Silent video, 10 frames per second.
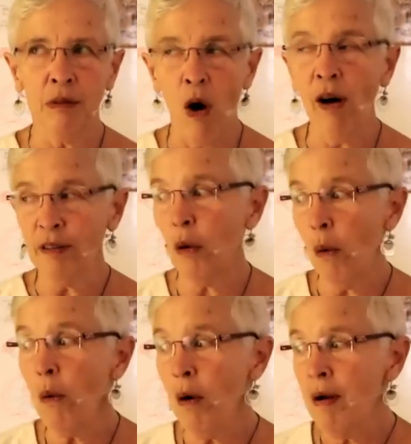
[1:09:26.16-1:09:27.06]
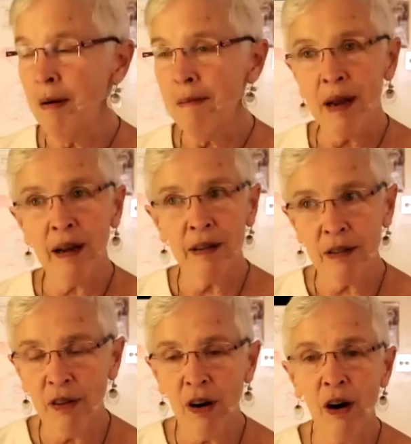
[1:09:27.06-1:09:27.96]
also, because
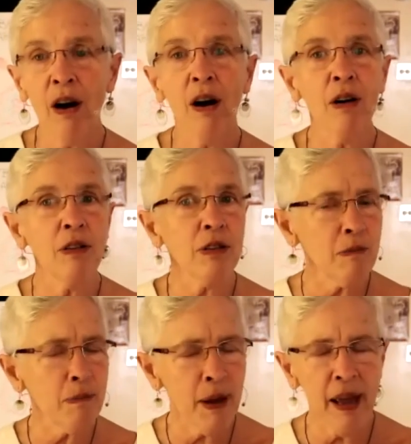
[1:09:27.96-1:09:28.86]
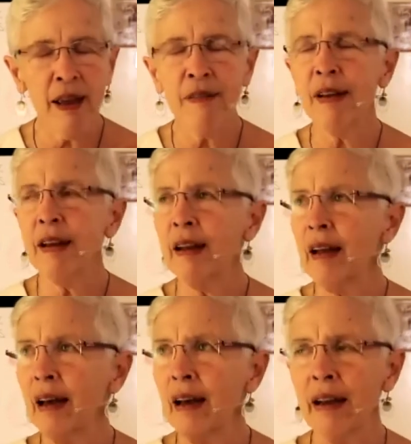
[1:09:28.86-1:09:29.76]
of cars and paving
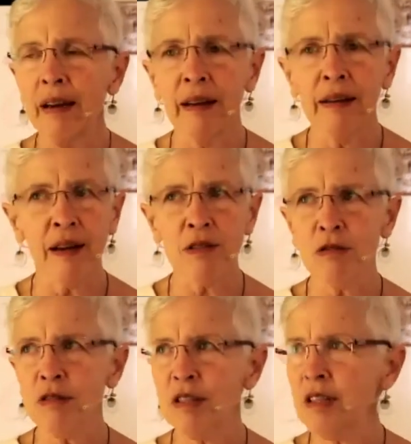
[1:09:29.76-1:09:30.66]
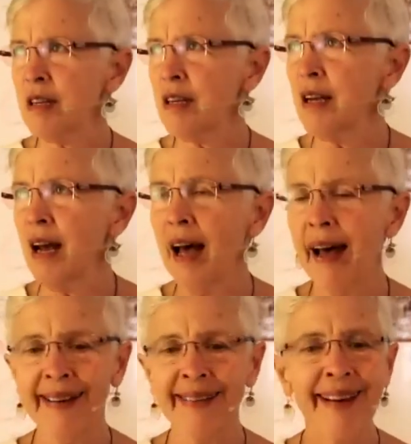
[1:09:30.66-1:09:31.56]
and electricity
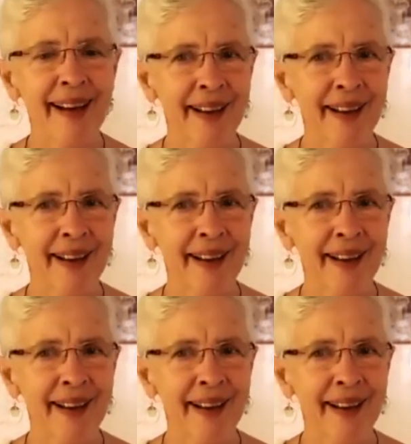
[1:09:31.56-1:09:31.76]
and